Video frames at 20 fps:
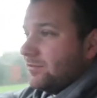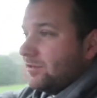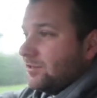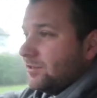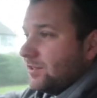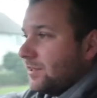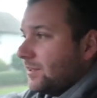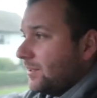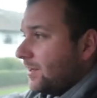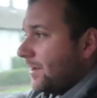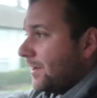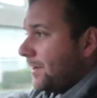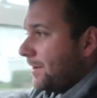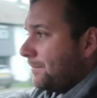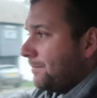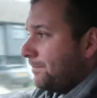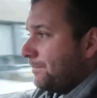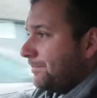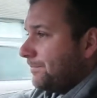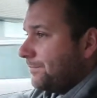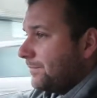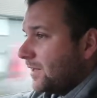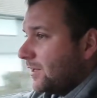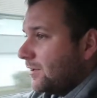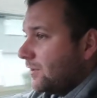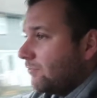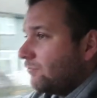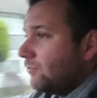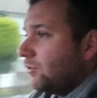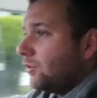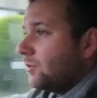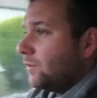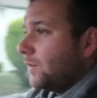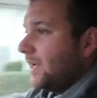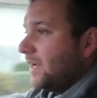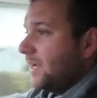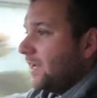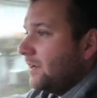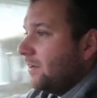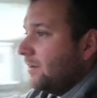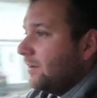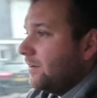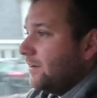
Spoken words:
It's like, you've got a roadway